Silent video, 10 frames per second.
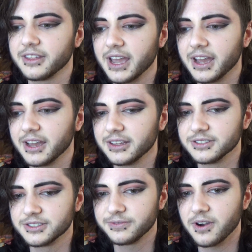
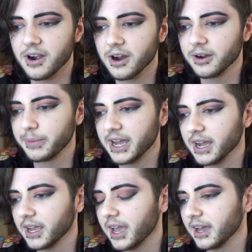as far
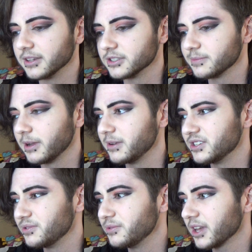back as maybe
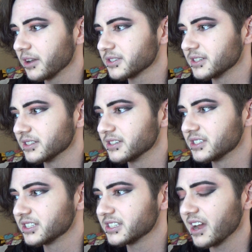
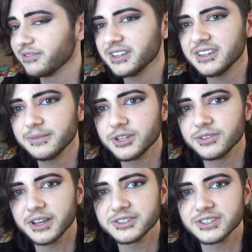2007,
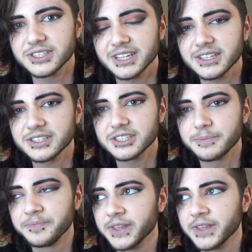2006.